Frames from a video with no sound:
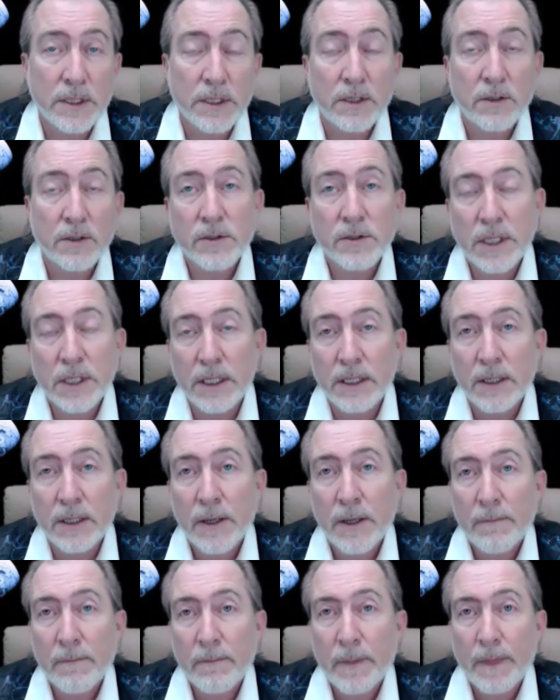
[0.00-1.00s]
You know, it's like
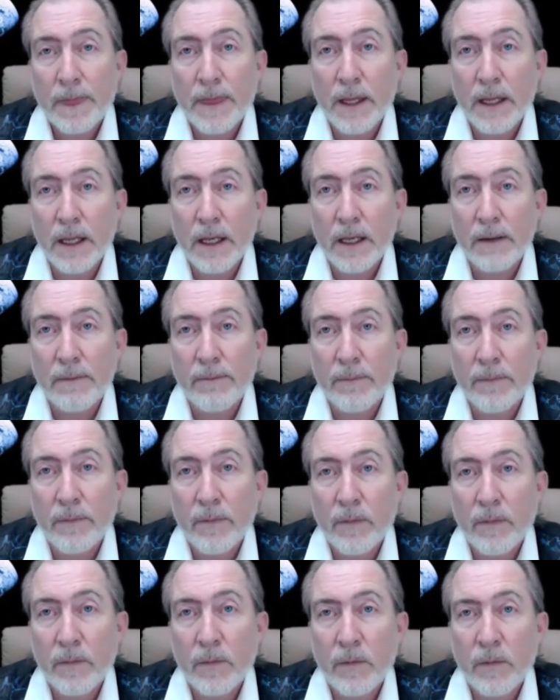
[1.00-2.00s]
um,
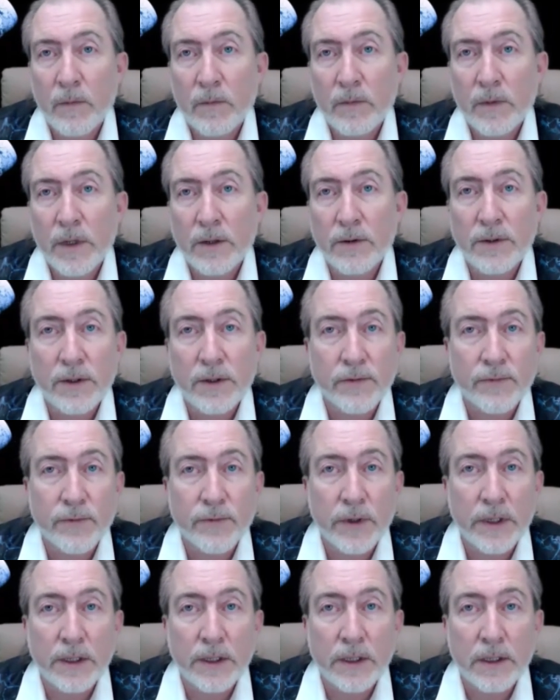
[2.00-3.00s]
no dear
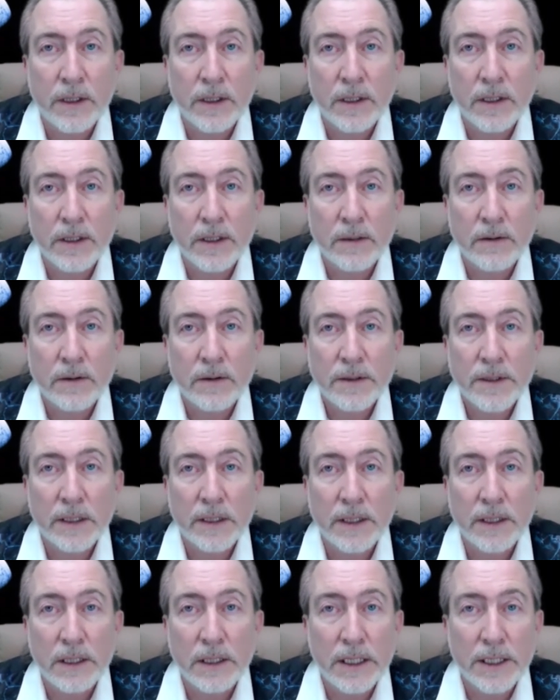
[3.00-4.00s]
friend uh,
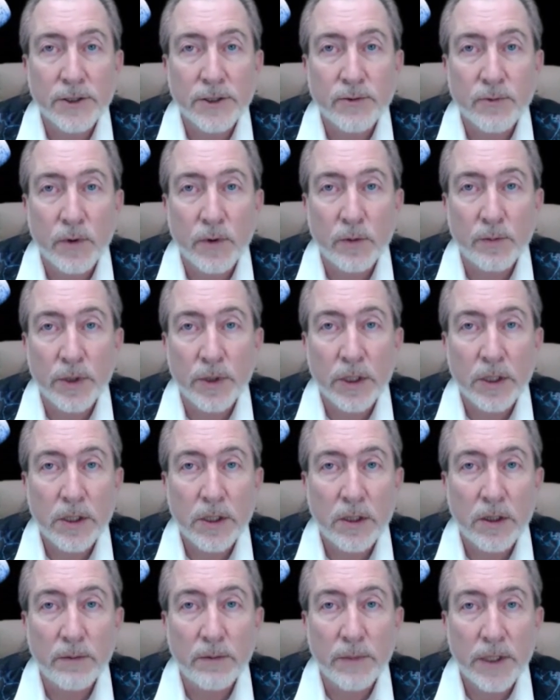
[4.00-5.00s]
Dudley Lynch wrote a book
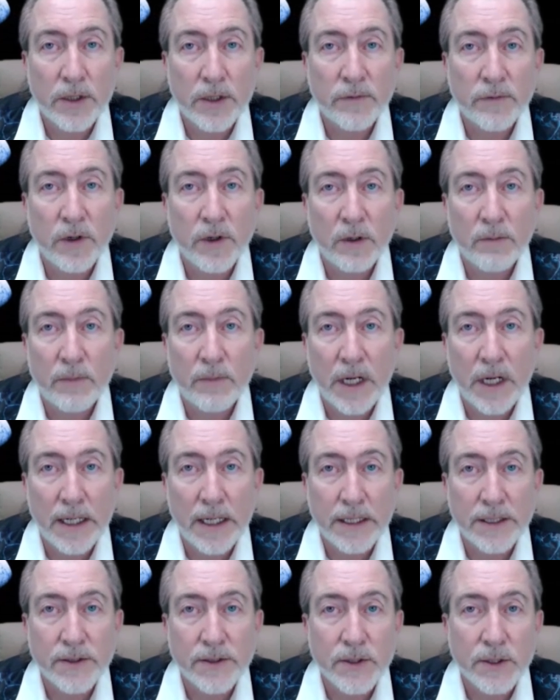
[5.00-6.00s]
called Mother of All
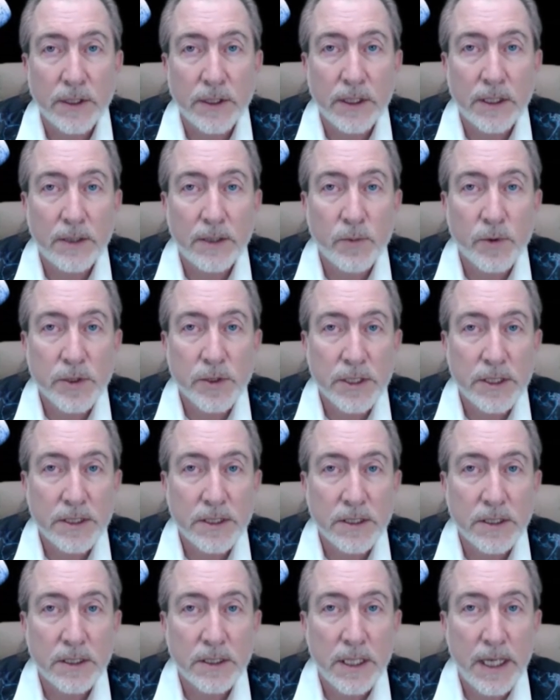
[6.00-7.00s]
Minds, and he
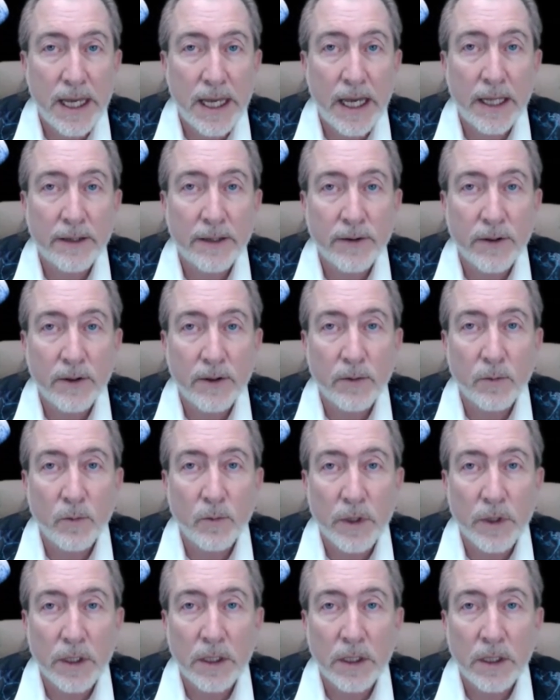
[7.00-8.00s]
presents in that that
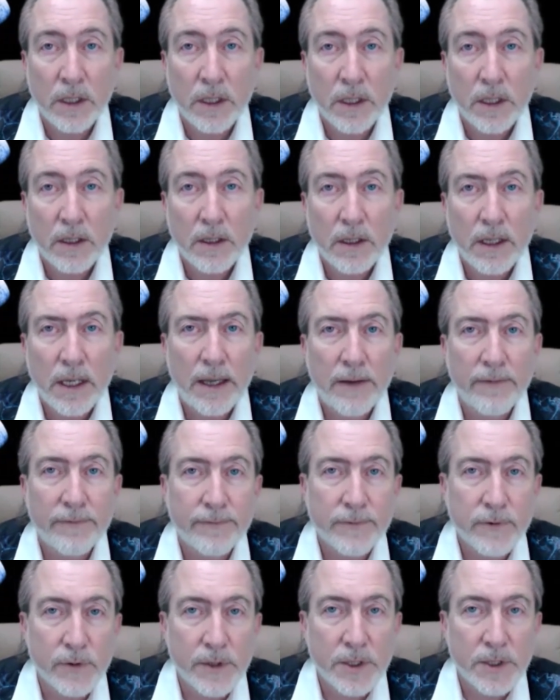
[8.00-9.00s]
we have
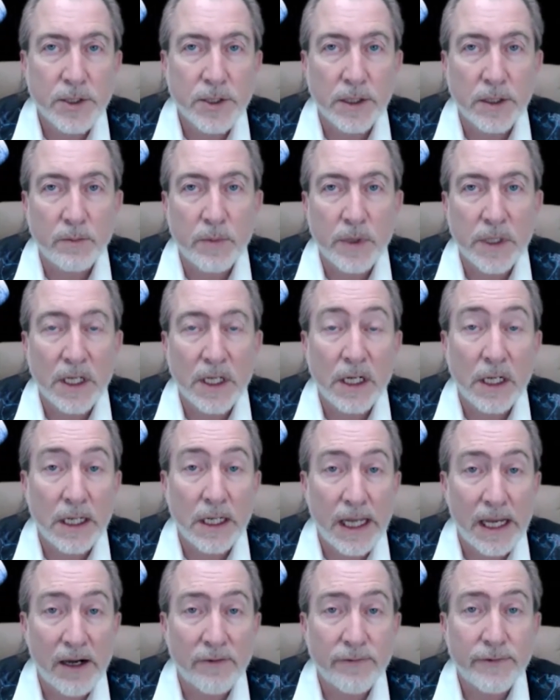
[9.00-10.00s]
traditionally been in
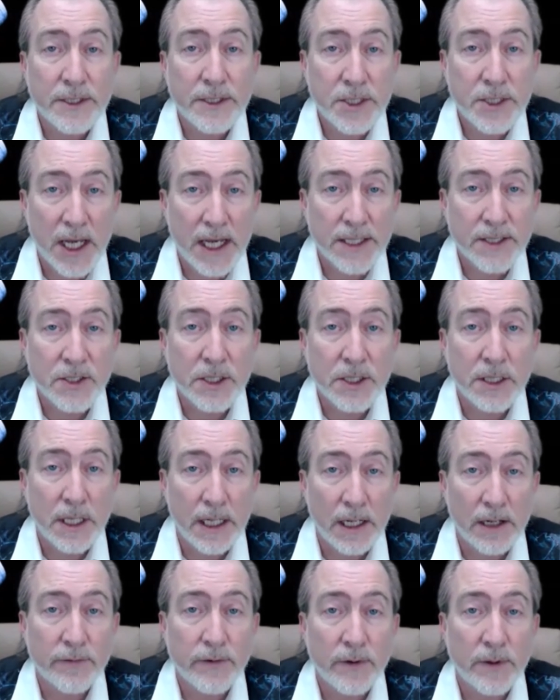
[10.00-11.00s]
an alpha chassis and
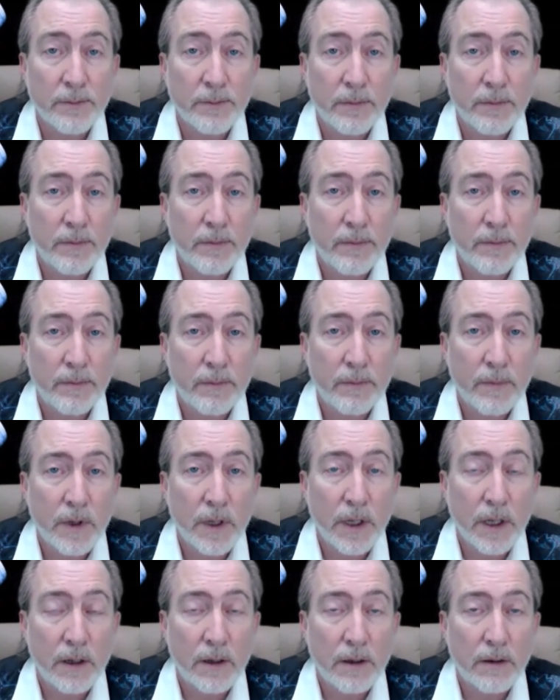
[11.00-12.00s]
alpha
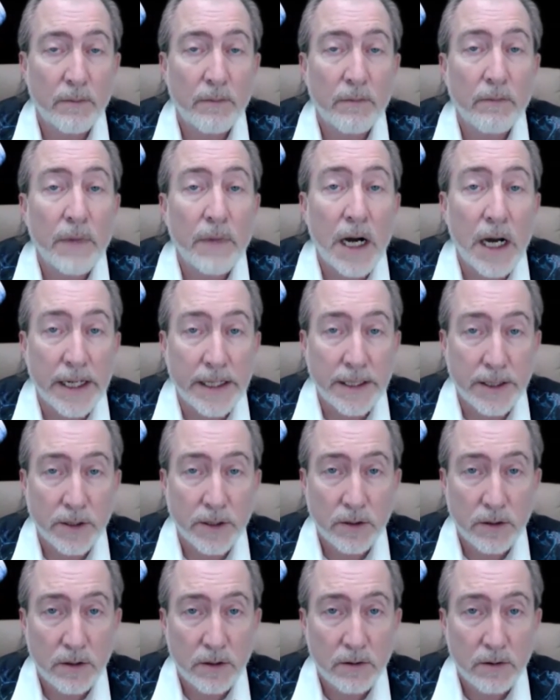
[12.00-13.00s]
uh, mind,
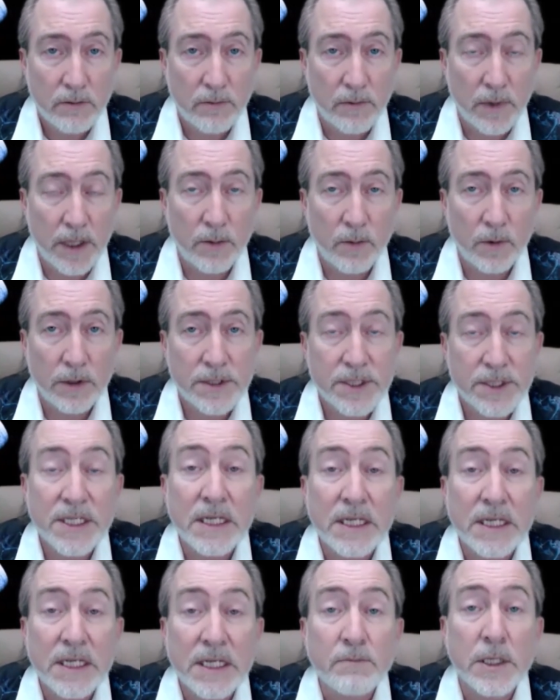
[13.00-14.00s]
right?
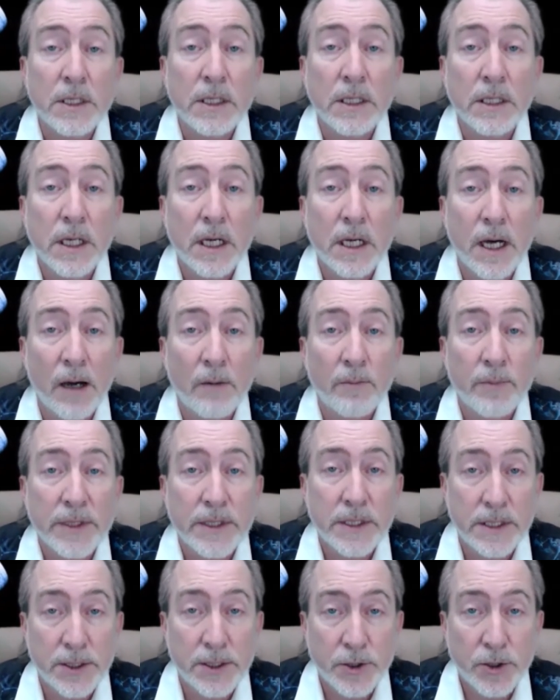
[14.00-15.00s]
Steeped in
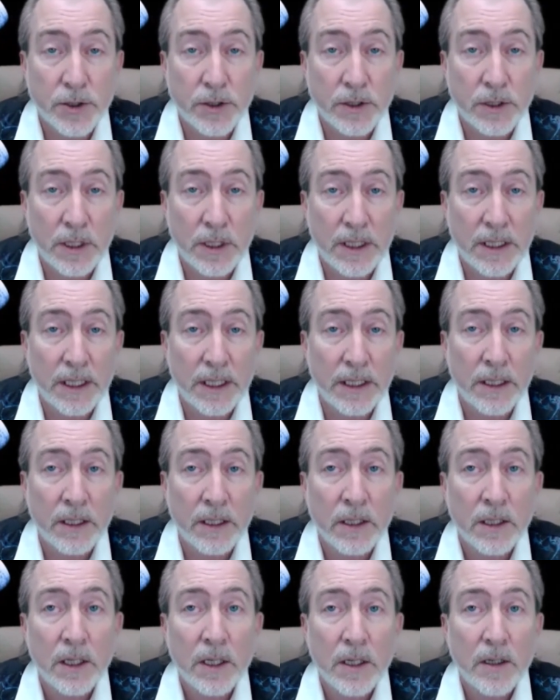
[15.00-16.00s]
competition
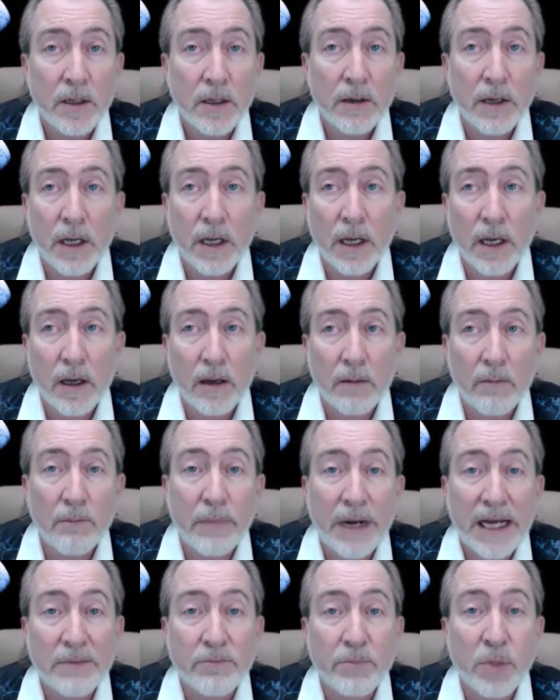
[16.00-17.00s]
and
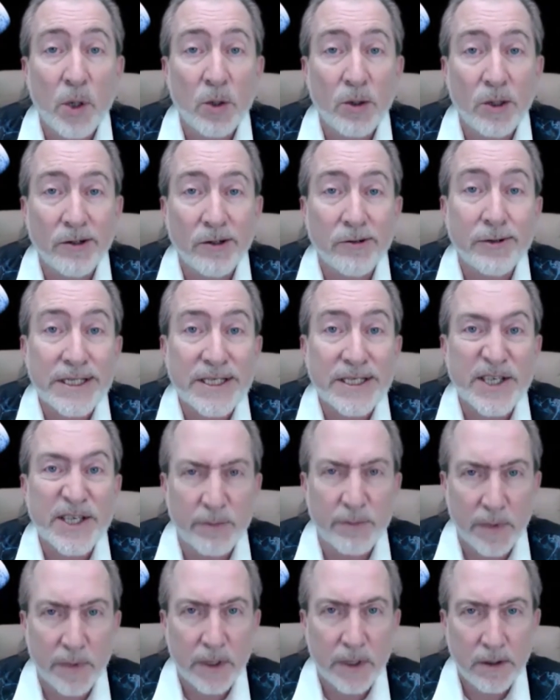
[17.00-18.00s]
um,
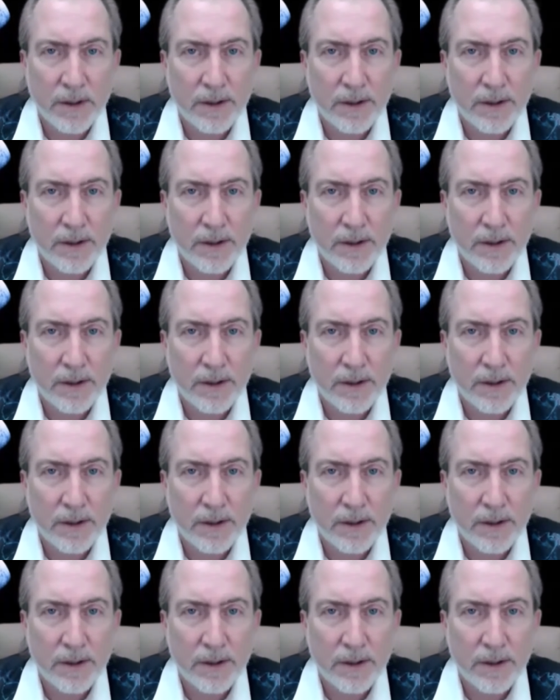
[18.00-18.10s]
bipolarism.